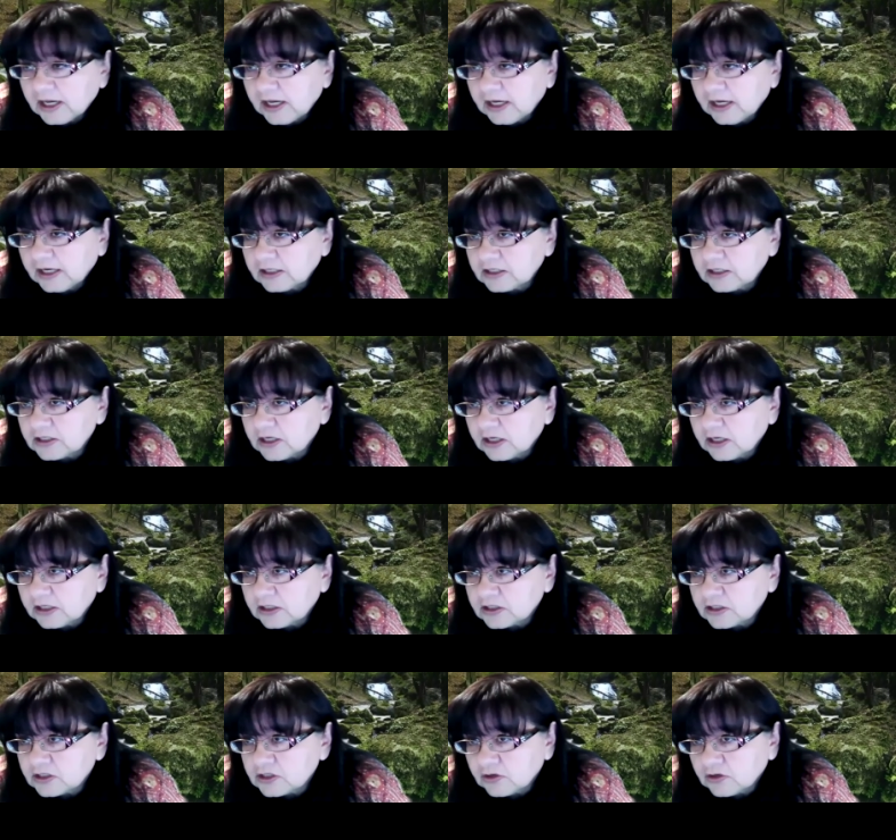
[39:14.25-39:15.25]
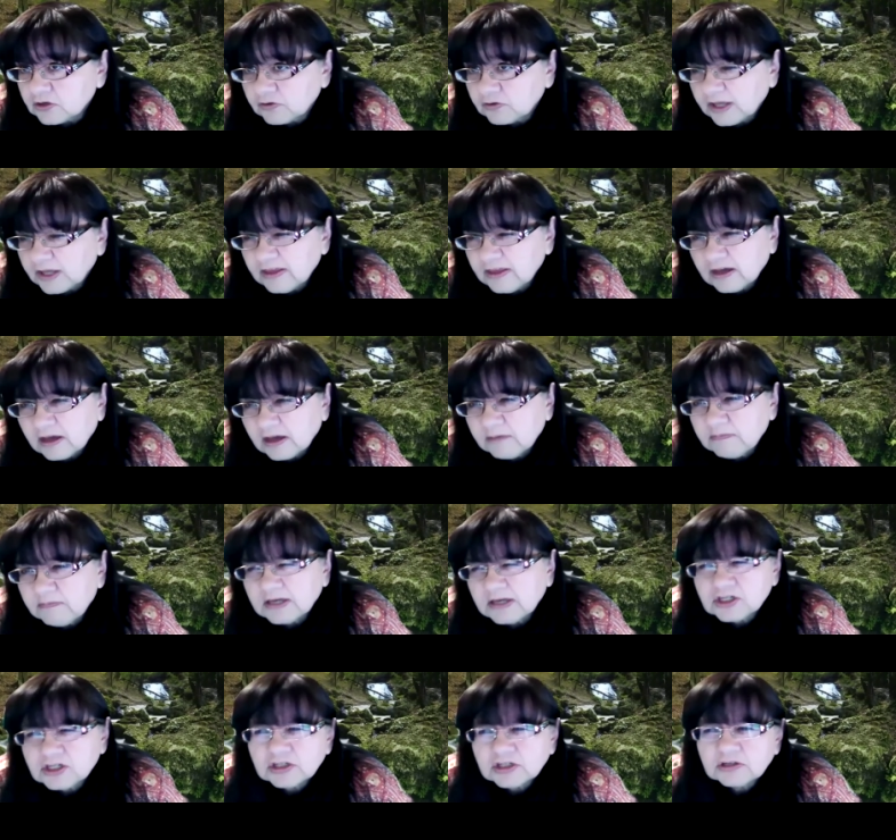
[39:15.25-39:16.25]
And so I think I
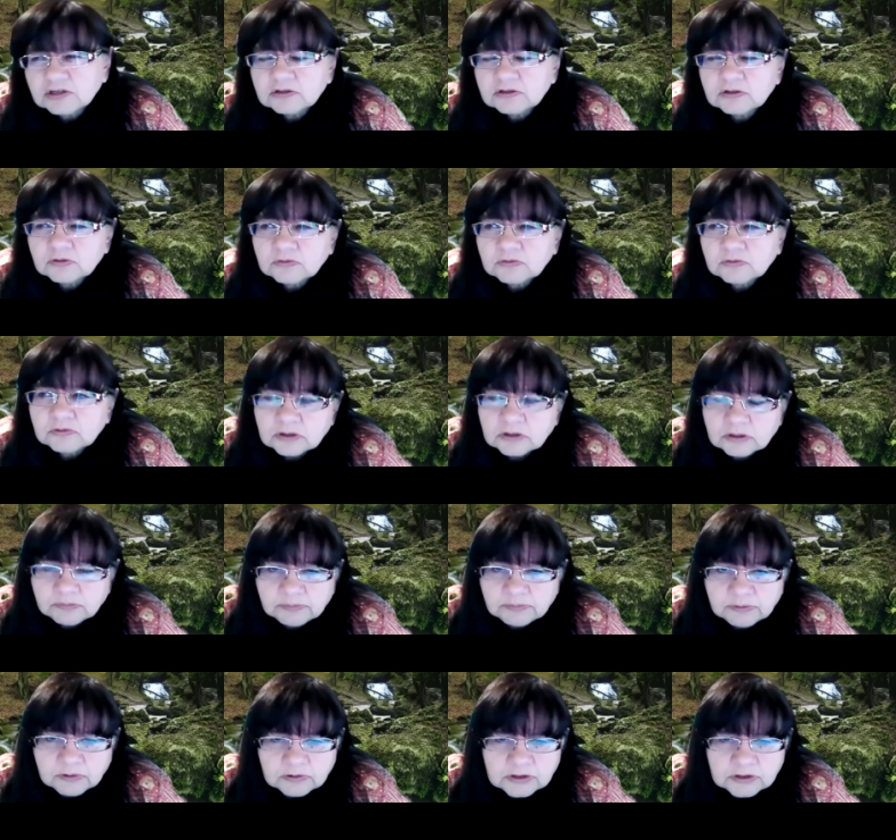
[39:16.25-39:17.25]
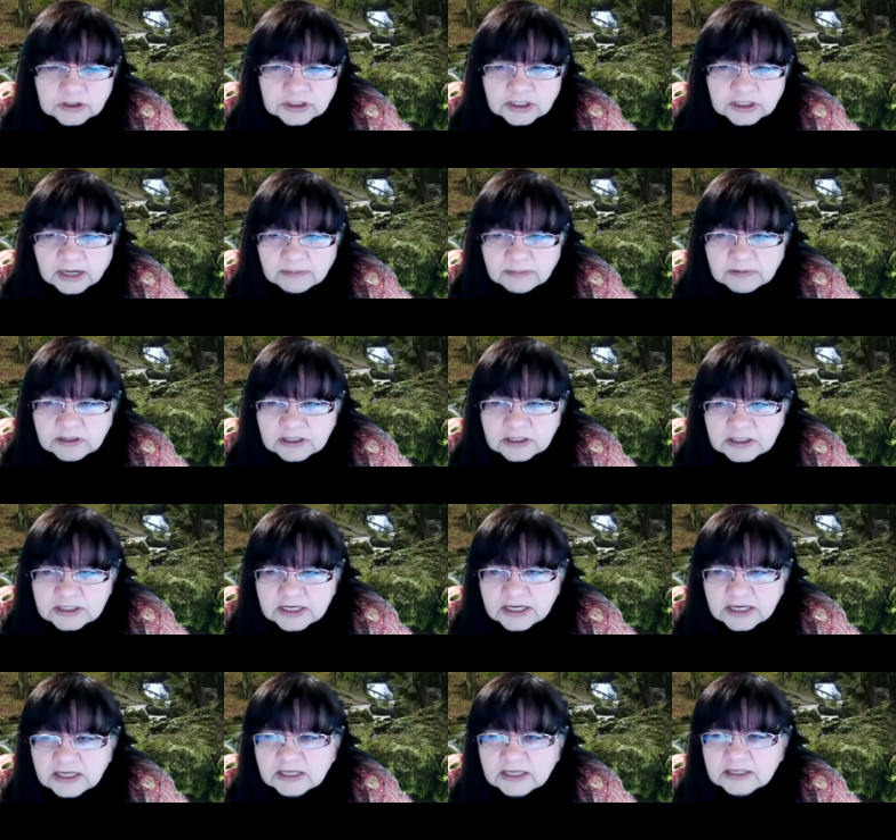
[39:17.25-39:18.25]
mentioned the approach that I'm going to
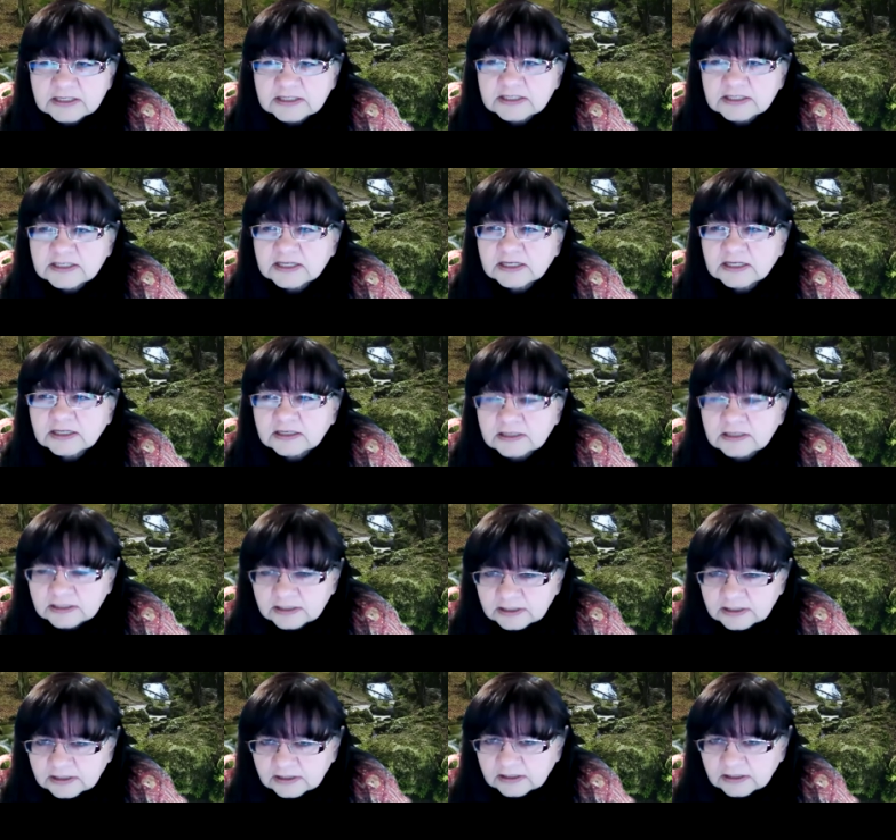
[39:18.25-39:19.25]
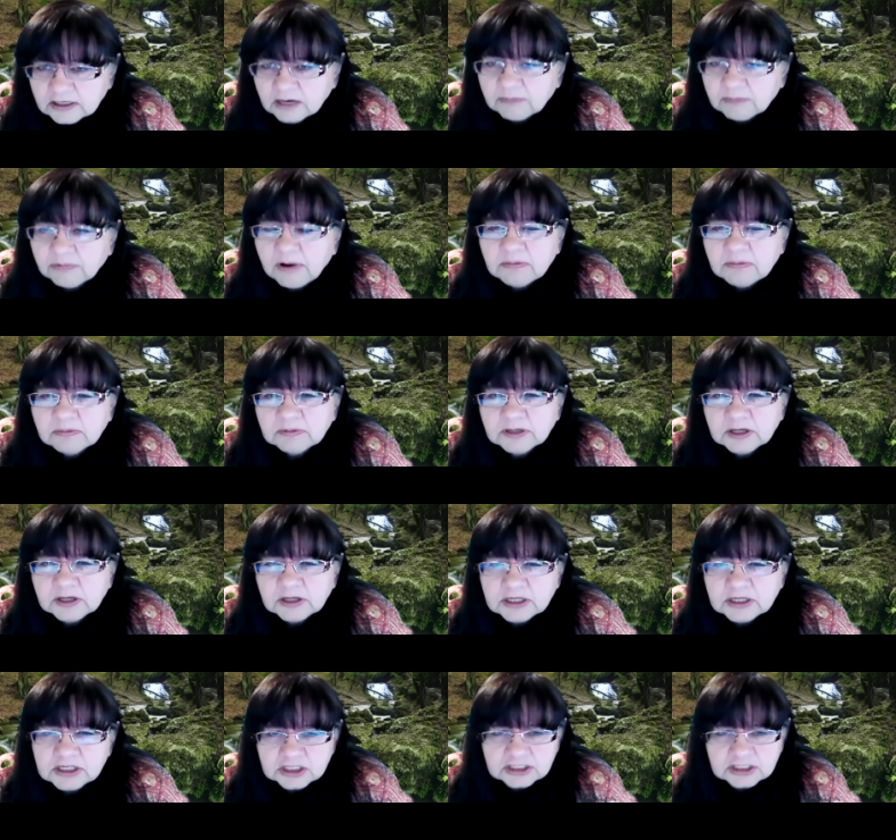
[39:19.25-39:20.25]
take is that I'm probably
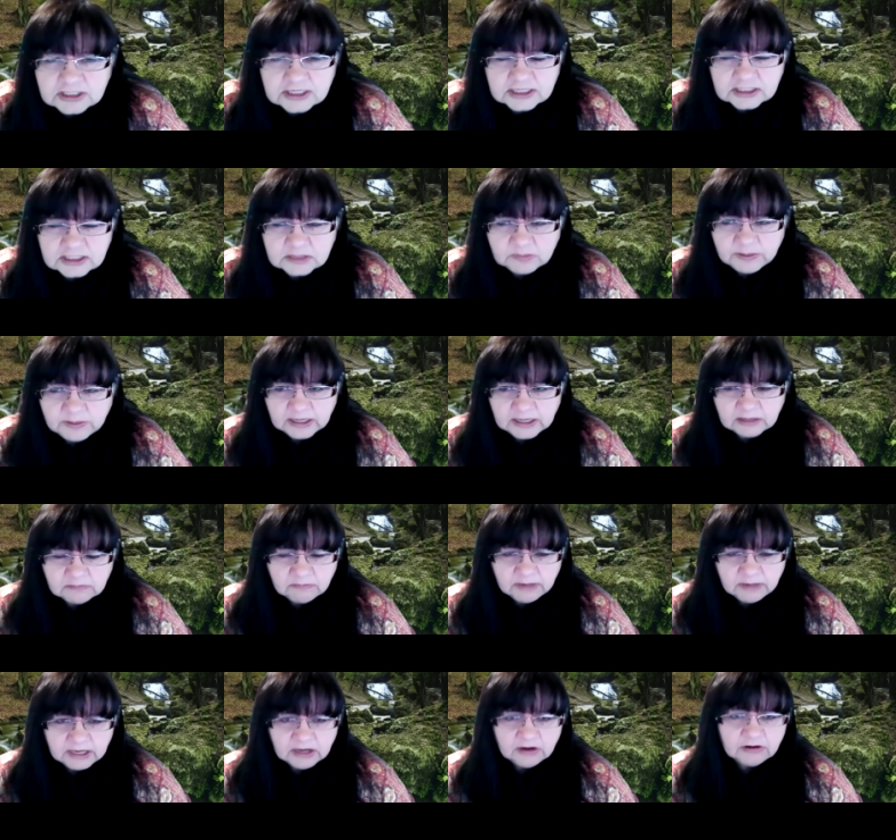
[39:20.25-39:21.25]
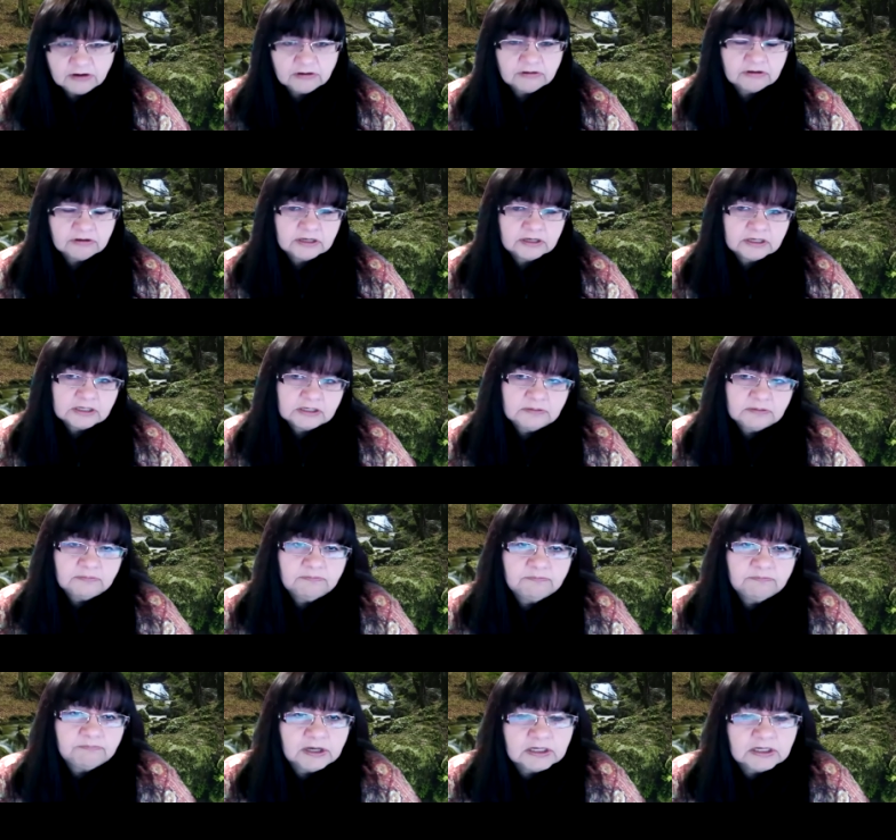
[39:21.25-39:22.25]
going to just expand my current
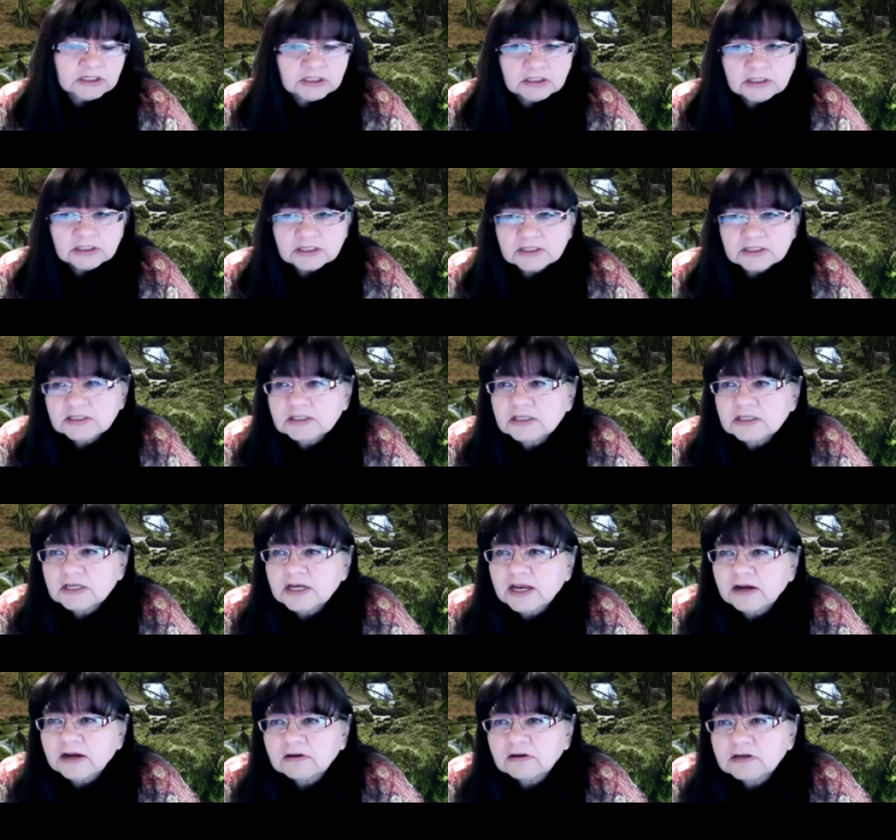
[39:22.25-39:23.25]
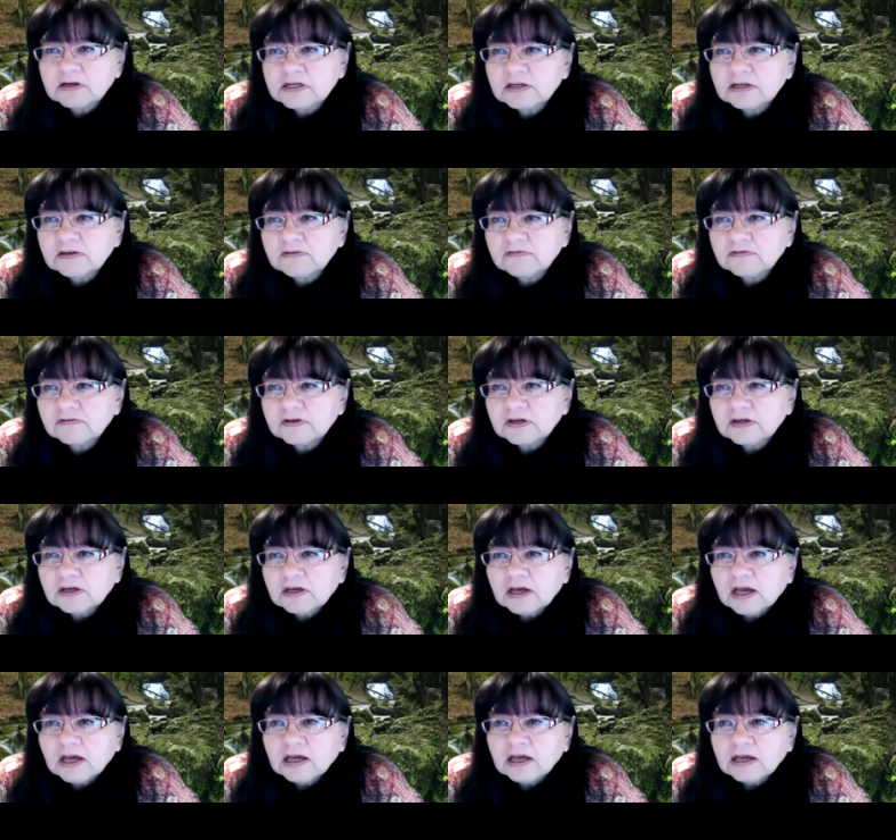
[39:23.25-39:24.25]
budget that's in the narrative,
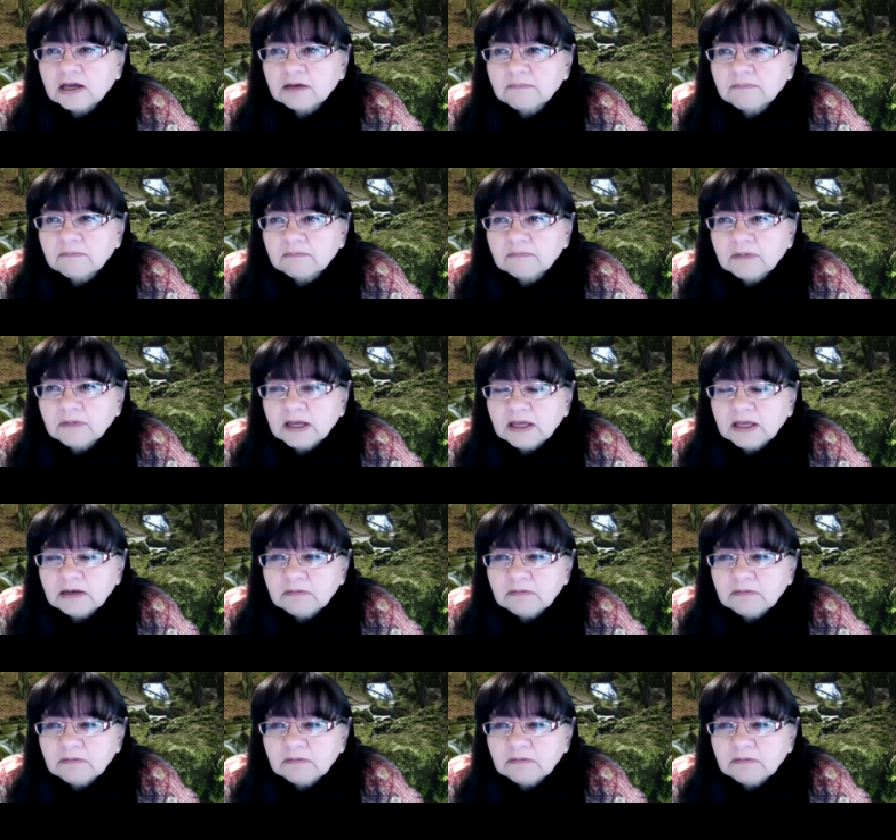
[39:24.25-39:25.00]
and